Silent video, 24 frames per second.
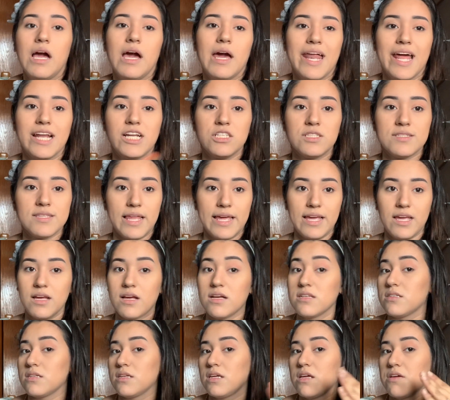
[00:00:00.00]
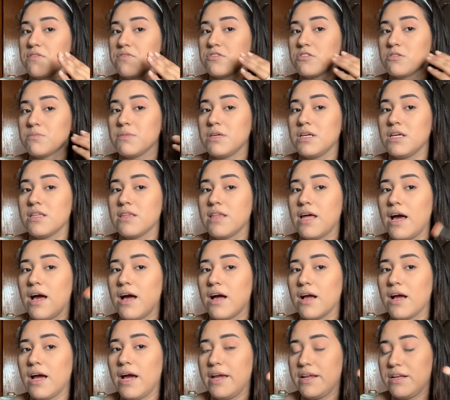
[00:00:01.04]
I just like it because it gives me
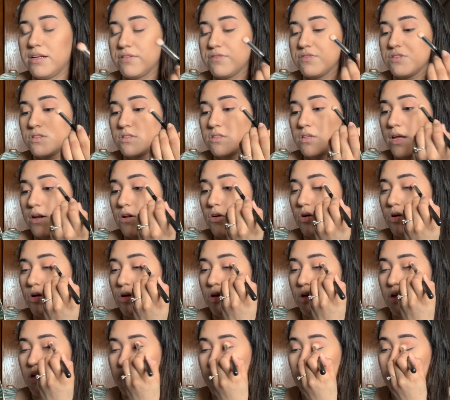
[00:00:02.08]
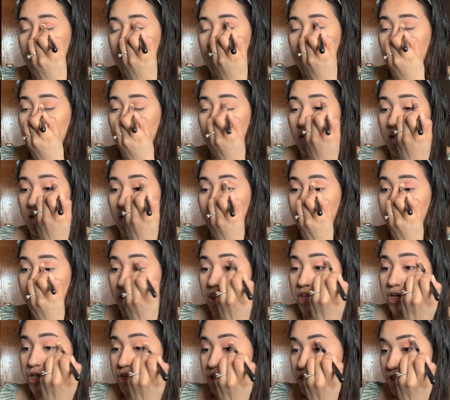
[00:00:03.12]
that kind of subtle
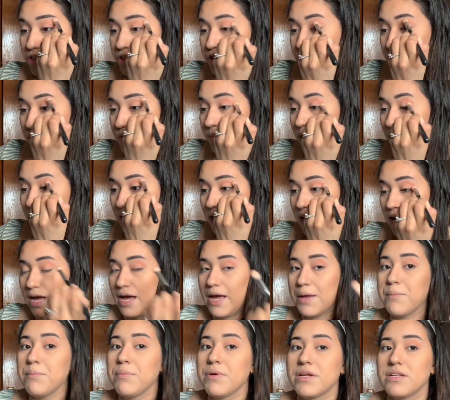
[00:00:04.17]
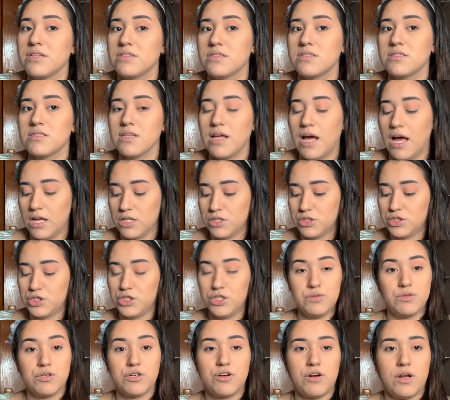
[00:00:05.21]
color to my eye, but it's not
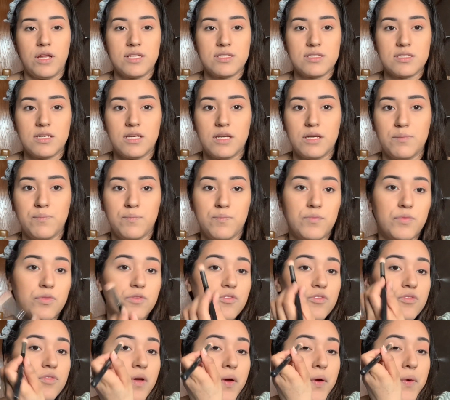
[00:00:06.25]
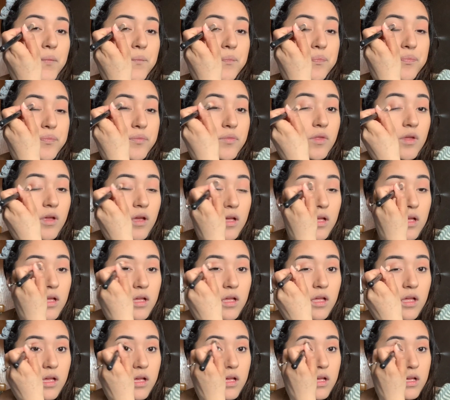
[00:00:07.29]
too crazy. So
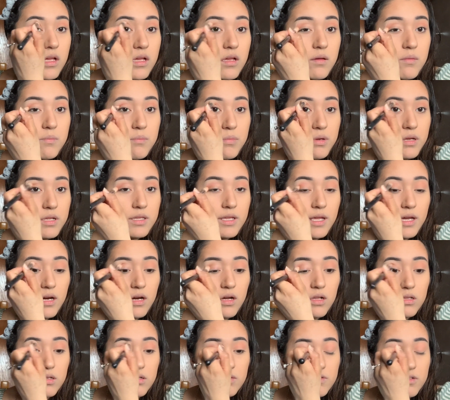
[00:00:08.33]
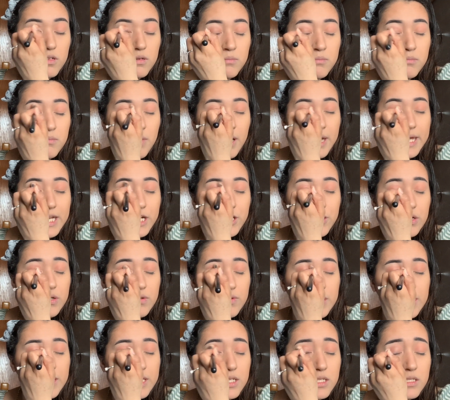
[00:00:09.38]
put that all over my
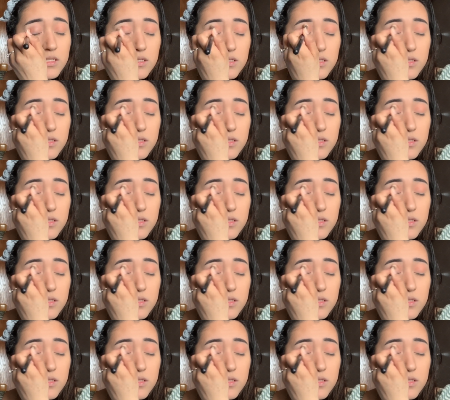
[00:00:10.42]
crease.